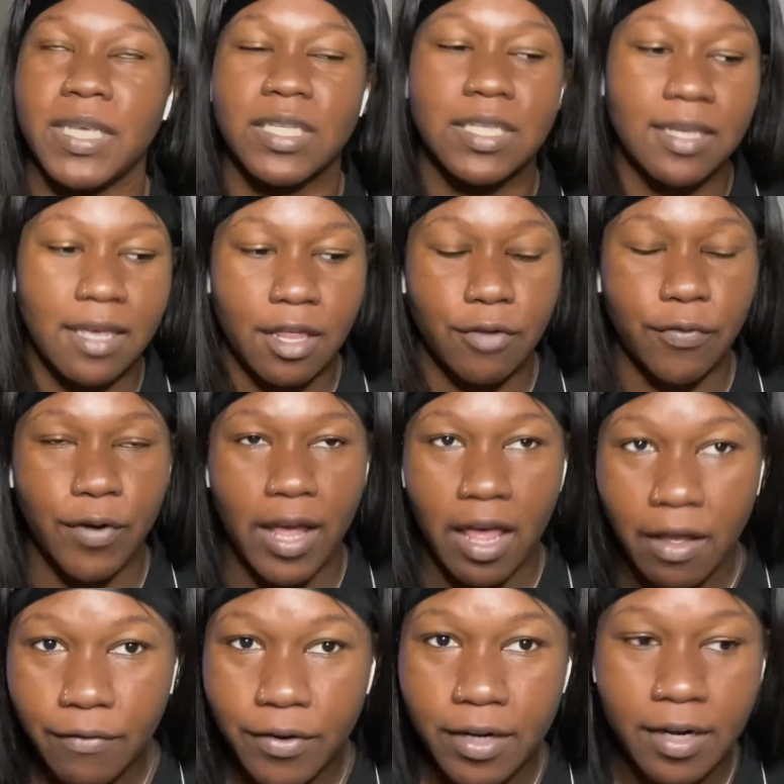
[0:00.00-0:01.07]
be together
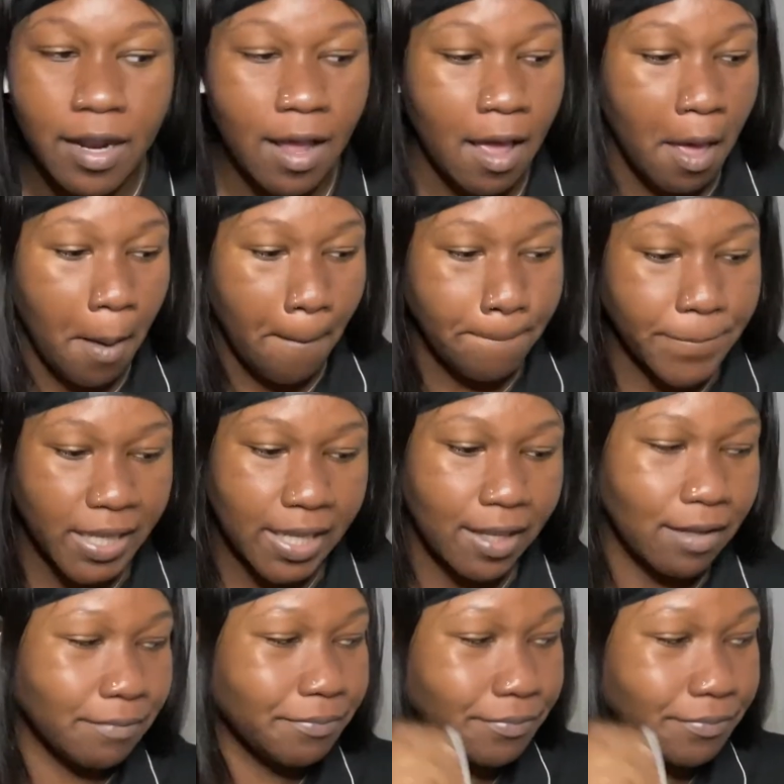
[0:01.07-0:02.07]
forever, but